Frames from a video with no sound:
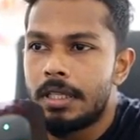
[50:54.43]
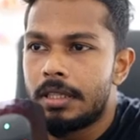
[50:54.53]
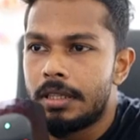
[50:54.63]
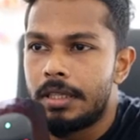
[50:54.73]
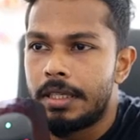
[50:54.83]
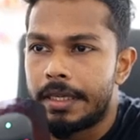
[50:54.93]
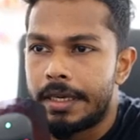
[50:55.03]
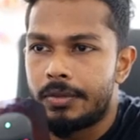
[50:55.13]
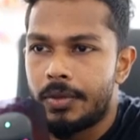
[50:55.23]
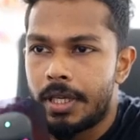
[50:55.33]
The
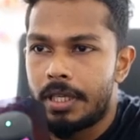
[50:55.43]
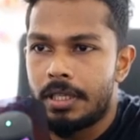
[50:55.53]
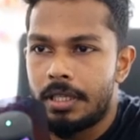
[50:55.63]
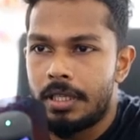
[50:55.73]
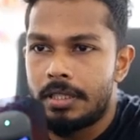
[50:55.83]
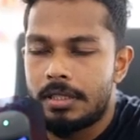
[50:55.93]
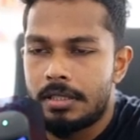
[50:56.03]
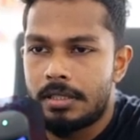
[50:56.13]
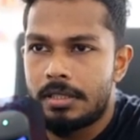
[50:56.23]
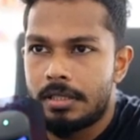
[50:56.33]
correct way.
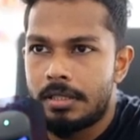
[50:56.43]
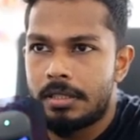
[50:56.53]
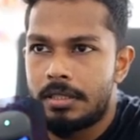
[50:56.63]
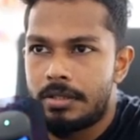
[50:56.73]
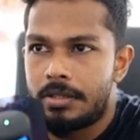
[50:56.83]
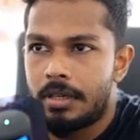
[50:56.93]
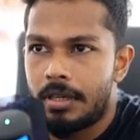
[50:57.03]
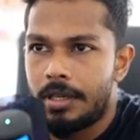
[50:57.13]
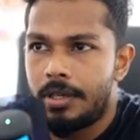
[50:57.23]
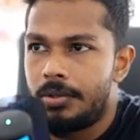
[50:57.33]
Let's
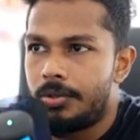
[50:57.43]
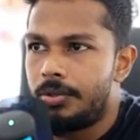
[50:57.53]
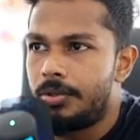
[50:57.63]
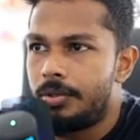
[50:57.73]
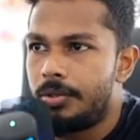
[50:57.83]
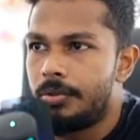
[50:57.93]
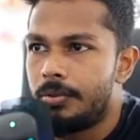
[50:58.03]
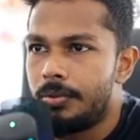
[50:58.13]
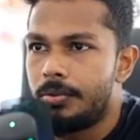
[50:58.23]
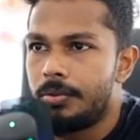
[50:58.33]
try
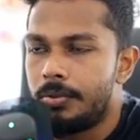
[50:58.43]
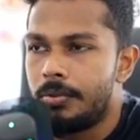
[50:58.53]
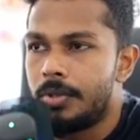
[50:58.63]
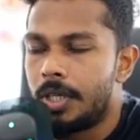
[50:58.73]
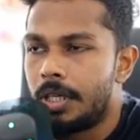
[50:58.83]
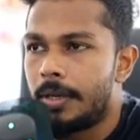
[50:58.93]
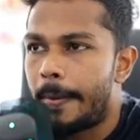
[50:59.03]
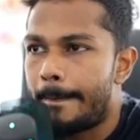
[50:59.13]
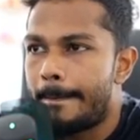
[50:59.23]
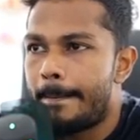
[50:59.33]
to.
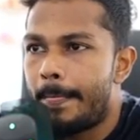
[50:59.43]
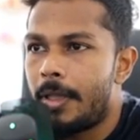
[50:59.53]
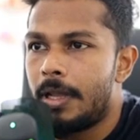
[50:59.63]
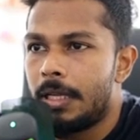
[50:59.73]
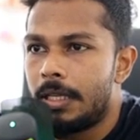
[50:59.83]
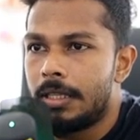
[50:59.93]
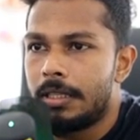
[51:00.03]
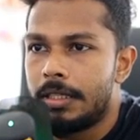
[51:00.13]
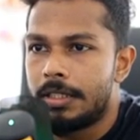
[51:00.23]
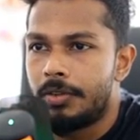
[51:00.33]

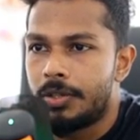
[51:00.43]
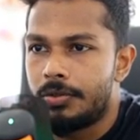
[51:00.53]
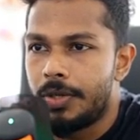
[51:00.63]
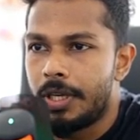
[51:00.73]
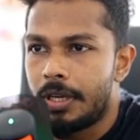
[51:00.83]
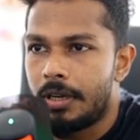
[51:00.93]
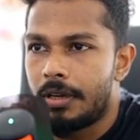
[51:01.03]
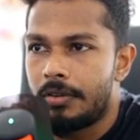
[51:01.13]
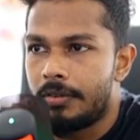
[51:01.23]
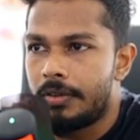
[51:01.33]
Let's see what do we have.